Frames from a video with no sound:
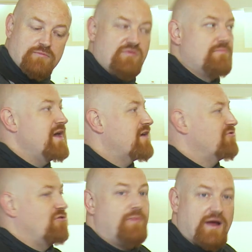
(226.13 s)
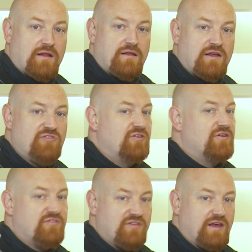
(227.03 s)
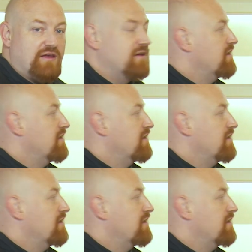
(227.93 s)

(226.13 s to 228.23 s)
but the main control panel, as you can see,